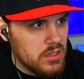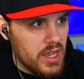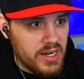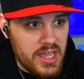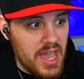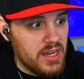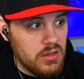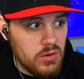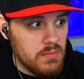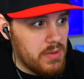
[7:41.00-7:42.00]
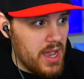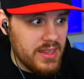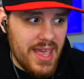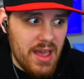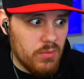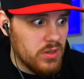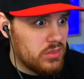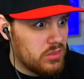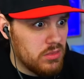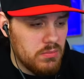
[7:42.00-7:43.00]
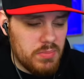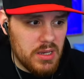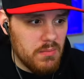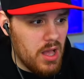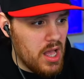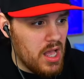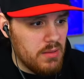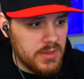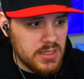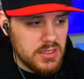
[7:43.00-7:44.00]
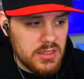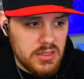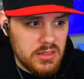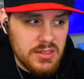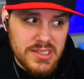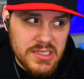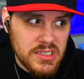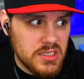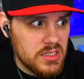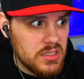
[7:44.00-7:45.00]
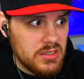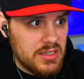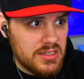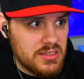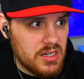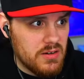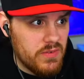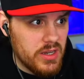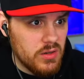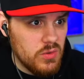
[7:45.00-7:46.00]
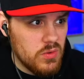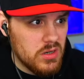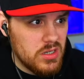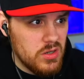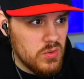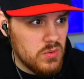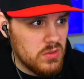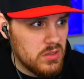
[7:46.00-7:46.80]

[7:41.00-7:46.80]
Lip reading: And again, you combine that with Big Mom and that's terrifying. Who are you?